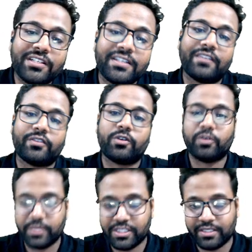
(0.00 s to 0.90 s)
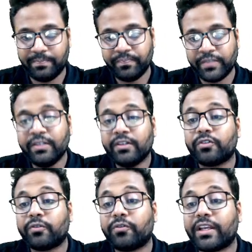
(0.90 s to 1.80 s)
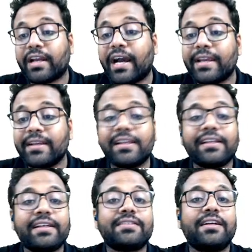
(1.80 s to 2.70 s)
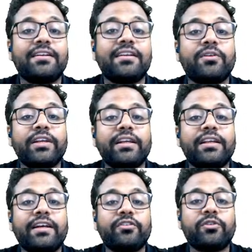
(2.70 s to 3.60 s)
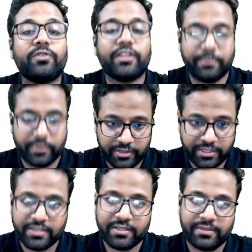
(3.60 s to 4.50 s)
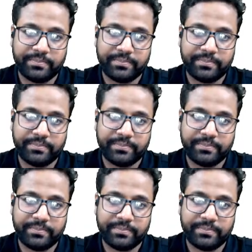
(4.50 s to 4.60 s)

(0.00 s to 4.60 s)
Yes or no, bacha? So for an ideal gas undergoing an isochoric process,